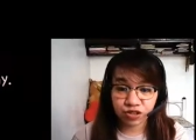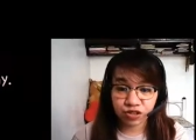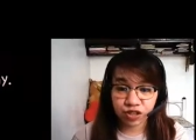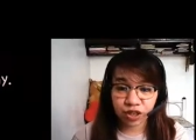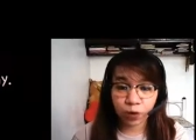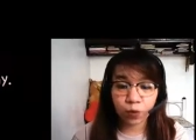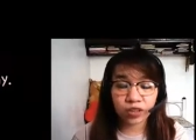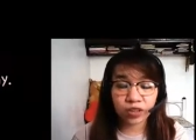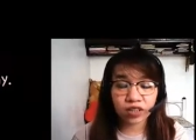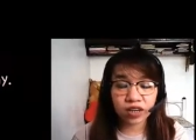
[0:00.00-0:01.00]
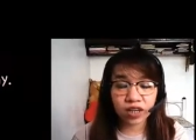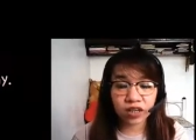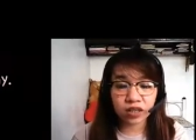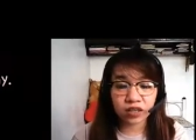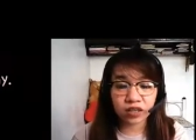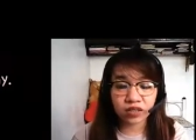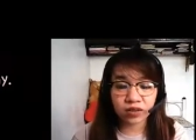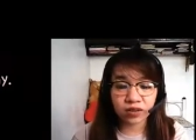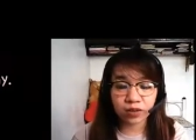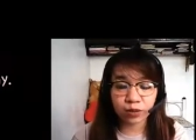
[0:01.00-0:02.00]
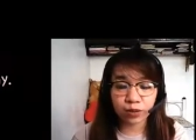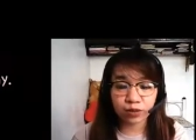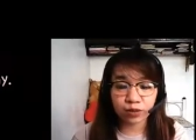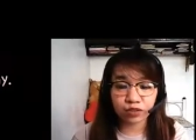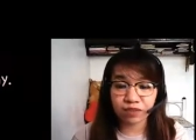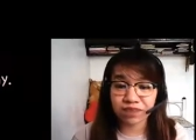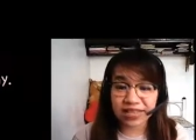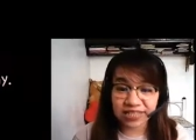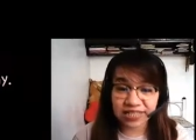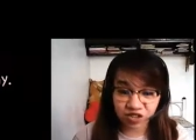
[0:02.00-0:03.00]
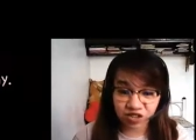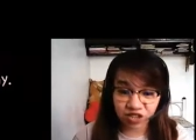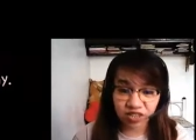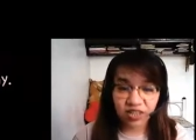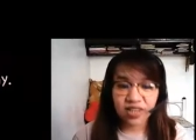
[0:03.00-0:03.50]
Okay, what kind of a message